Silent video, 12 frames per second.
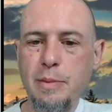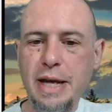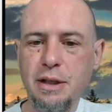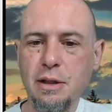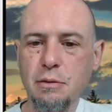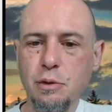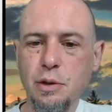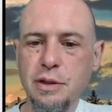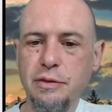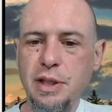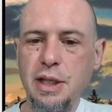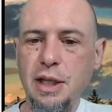back to the rules
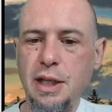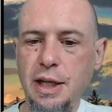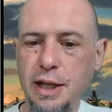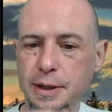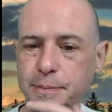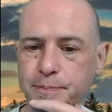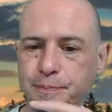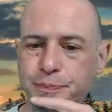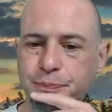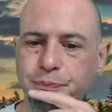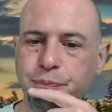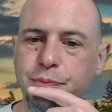of T D D.
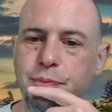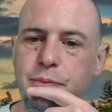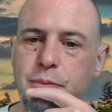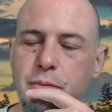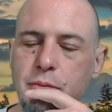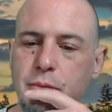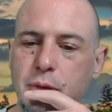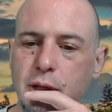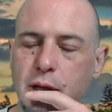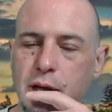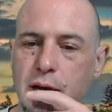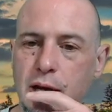
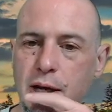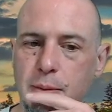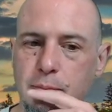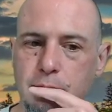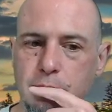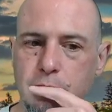Um,